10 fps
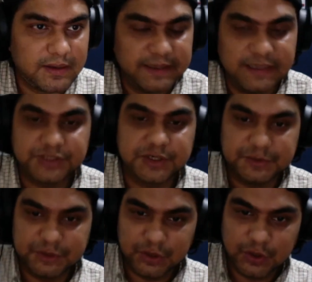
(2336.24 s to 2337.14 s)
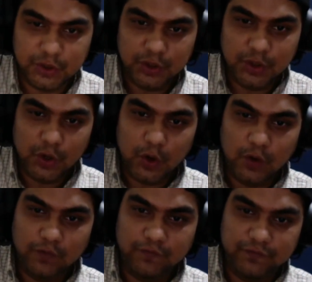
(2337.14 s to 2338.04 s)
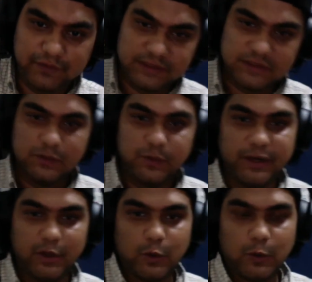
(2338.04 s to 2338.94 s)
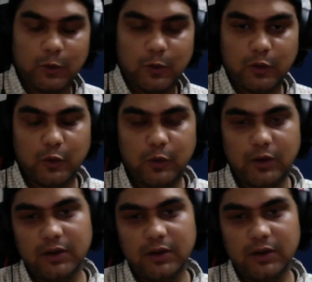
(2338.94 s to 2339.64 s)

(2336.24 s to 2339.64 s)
description of this video. Cool.